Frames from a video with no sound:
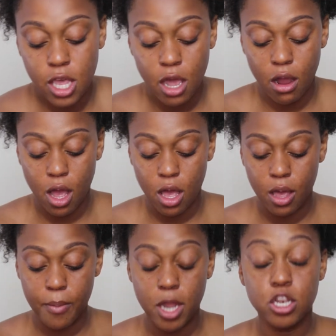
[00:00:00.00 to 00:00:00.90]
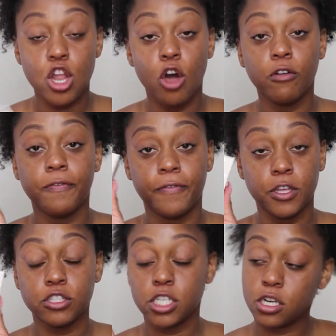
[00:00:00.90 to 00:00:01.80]
their no
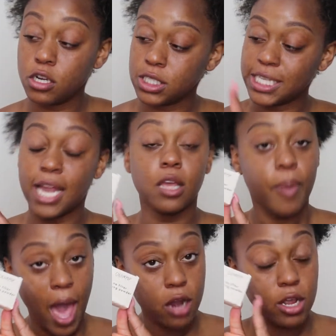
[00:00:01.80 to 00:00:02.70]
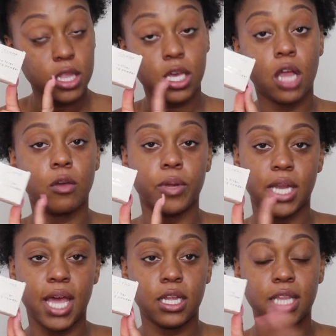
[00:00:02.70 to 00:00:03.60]
filter setting powder in the color
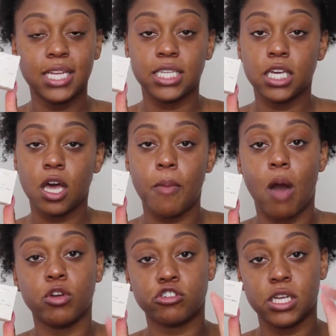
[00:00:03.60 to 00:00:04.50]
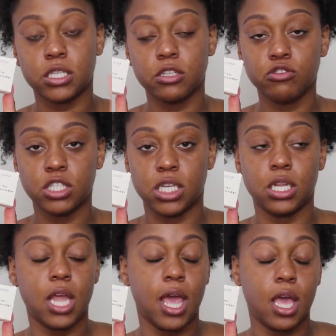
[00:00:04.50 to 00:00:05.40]
Banana. They did come out with
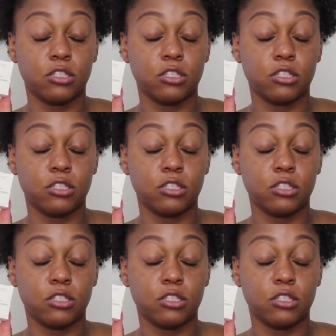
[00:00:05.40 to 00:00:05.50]
translucent